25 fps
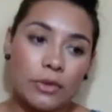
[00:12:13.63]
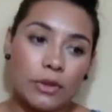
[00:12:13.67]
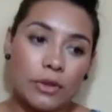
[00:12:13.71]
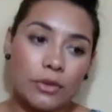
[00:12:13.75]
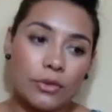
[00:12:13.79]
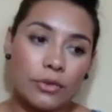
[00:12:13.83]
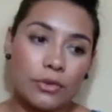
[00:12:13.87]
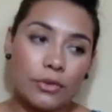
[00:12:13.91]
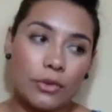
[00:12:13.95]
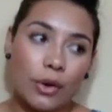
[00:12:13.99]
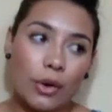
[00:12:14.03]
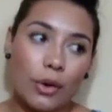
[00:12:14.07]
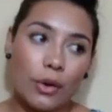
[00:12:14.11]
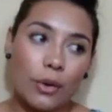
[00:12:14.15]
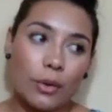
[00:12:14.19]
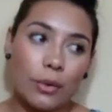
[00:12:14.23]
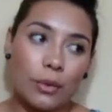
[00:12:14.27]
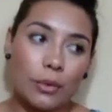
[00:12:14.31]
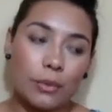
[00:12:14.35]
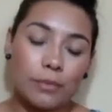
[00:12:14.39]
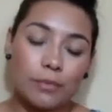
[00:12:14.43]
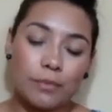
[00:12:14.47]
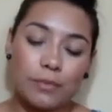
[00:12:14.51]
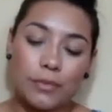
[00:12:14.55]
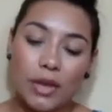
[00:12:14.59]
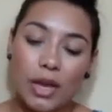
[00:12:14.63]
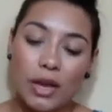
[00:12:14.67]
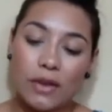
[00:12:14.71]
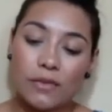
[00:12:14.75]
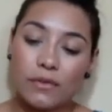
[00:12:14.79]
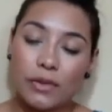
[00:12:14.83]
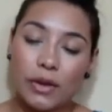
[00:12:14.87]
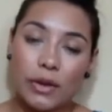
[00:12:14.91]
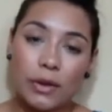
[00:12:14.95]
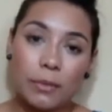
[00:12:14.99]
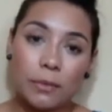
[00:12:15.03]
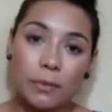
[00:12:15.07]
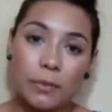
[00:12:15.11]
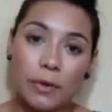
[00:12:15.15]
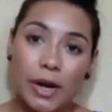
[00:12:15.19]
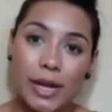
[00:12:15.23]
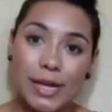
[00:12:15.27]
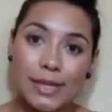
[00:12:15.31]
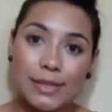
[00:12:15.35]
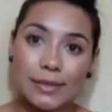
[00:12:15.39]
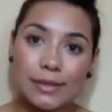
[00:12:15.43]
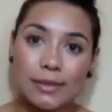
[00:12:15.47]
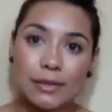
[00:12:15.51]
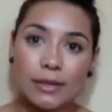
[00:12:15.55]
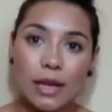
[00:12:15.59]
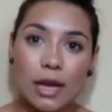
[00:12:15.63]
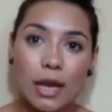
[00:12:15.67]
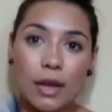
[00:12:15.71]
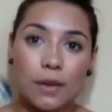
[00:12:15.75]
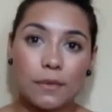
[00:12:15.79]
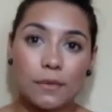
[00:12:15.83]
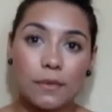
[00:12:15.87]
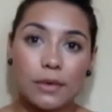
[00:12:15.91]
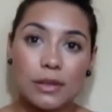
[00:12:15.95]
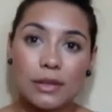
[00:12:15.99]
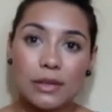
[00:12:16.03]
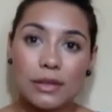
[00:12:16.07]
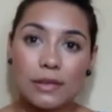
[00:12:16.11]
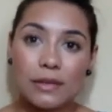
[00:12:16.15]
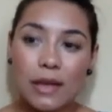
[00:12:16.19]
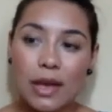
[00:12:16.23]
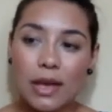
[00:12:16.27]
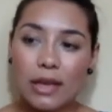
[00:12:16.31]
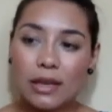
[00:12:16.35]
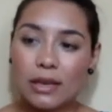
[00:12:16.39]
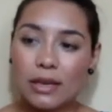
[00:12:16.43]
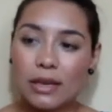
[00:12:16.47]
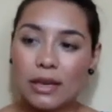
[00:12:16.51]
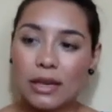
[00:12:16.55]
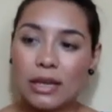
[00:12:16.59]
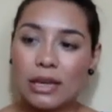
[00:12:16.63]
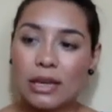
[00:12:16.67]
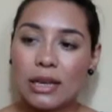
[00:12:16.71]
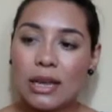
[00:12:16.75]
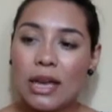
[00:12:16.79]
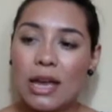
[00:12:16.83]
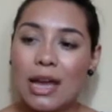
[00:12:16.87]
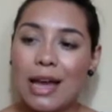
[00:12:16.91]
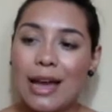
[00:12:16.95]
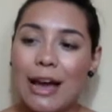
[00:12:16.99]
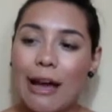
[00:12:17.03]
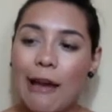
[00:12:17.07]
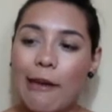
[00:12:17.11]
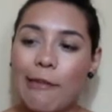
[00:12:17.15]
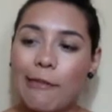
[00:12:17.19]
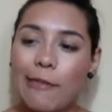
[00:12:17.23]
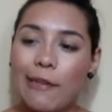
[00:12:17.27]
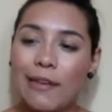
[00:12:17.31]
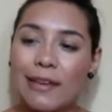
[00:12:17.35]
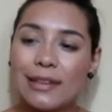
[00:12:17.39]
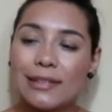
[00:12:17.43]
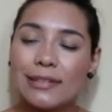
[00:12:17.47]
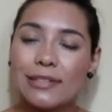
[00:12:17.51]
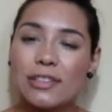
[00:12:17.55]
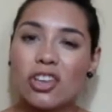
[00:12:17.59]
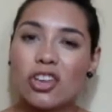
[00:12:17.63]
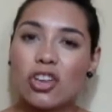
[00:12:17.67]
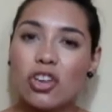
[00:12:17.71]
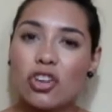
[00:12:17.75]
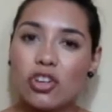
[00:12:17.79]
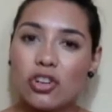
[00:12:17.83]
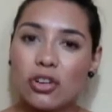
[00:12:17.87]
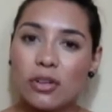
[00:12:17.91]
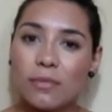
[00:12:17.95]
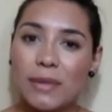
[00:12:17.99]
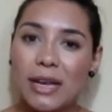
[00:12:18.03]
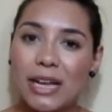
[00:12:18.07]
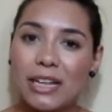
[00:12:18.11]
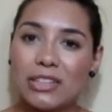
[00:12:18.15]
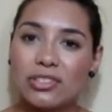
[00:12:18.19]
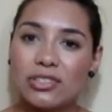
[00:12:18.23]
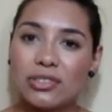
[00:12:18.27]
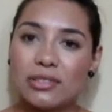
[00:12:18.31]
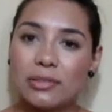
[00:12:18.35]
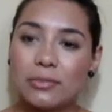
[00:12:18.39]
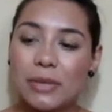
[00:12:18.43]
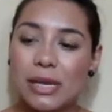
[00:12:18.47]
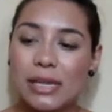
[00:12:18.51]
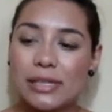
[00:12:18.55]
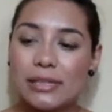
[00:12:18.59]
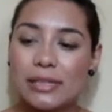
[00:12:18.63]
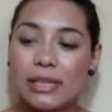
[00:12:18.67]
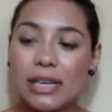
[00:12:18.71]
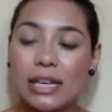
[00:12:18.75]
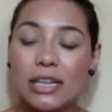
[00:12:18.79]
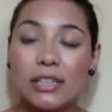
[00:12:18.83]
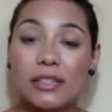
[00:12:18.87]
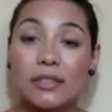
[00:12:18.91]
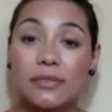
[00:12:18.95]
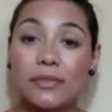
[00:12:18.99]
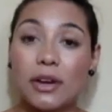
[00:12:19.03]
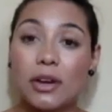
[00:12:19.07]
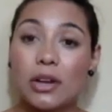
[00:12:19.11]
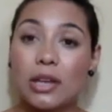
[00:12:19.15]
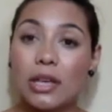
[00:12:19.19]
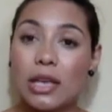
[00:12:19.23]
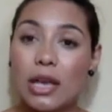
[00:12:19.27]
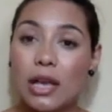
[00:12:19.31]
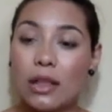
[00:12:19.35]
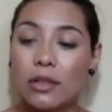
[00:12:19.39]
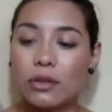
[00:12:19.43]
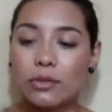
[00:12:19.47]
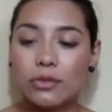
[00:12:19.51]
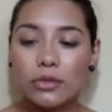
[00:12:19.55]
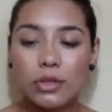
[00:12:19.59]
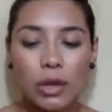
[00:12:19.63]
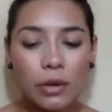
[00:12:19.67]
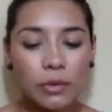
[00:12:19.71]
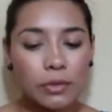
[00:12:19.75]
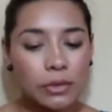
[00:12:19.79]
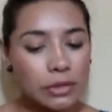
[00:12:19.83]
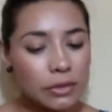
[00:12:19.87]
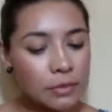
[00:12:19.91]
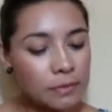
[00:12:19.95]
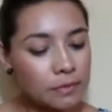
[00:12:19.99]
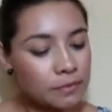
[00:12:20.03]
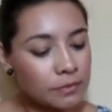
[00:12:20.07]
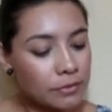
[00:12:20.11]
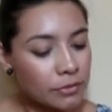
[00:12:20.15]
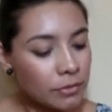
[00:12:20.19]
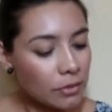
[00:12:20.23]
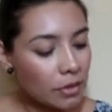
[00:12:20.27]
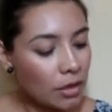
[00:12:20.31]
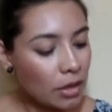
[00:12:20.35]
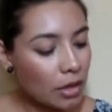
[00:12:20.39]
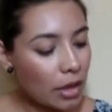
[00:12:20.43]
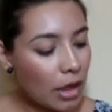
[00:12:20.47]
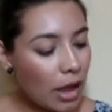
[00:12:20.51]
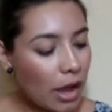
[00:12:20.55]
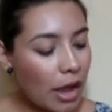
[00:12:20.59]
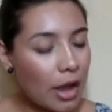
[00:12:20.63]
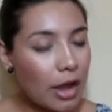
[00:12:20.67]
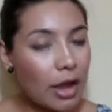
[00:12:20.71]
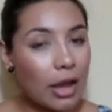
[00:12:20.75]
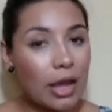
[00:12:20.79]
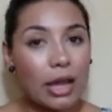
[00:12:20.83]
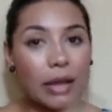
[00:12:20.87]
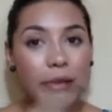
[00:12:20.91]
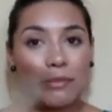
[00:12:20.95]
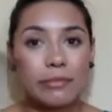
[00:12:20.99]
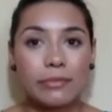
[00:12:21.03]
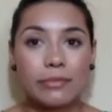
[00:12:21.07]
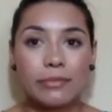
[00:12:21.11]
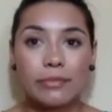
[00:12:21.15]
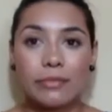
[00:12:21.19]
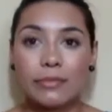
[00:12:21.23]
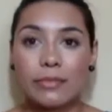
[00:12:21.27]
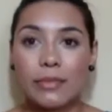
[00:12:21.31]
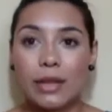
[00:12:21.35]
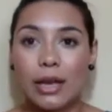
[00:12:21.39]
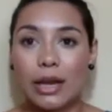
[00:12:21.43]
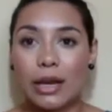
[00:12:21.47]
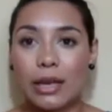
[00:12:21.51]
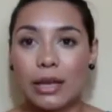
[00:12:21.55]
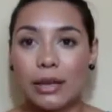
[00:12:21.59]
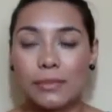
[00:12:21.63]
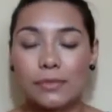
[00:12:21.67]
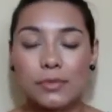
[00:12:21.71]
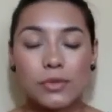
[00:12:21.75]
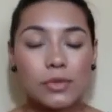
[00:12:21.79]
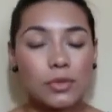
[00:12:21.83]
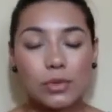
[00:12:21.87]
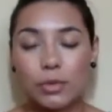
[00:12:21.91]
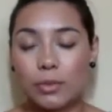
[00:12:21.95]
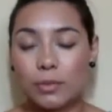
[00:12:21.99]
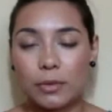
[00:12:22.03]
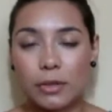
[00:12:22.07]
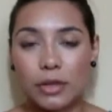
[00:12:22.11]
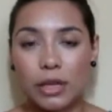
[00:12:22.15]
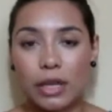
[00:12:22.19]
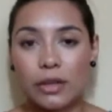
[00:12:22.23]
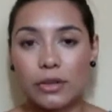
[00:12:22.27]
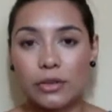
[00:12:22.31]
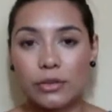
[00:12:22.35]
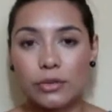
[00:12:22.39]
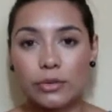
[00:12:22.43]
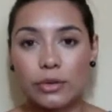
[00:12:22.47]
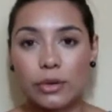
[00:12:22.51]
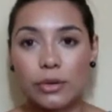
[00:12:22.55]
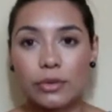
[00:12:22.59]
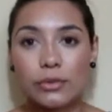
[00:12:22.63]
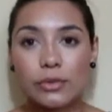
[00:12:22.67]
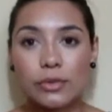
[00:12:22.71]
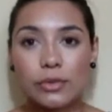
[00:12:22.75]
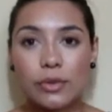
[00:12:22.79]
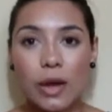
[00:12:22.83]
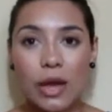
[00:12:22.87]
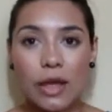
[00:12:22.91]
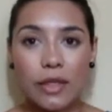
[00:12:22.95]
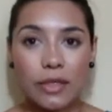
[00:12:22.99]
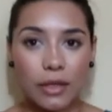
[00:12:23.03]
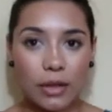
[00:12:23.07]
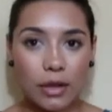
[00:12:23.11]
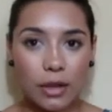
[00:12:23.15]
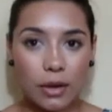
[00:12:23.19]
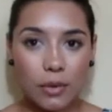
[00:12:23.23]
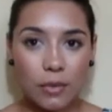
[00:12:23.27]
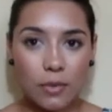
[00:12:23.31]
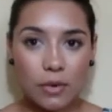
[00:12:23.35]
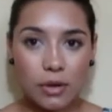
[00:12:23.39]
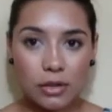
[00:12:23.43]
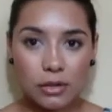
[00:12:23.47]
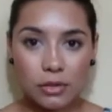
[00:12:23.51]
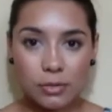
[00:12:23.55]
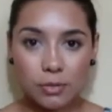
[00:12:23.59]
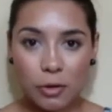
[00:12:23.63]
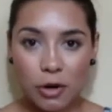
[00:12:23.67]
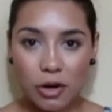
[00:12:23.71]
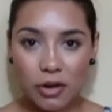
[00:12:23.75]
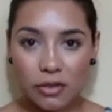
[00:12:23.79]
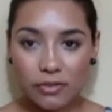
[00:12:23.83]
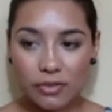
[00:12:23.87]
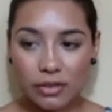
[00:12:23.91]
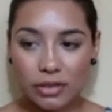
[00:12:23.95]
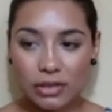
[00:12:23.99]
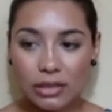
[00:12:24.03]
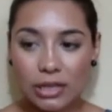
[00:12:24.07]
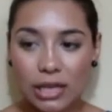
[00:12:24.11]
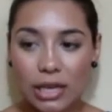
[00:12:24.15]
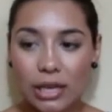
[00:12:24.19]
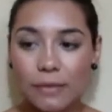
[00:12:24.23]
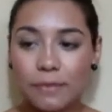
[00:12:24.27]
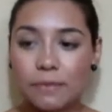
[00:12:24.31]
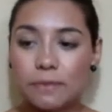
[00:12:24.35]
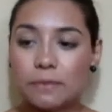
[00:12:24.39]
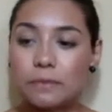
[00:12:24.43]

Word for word: so I'm very impressed I really like it I think it's a good match to my skin it's very yellow toned uh, and I am super yellow toned so I think it works perfectly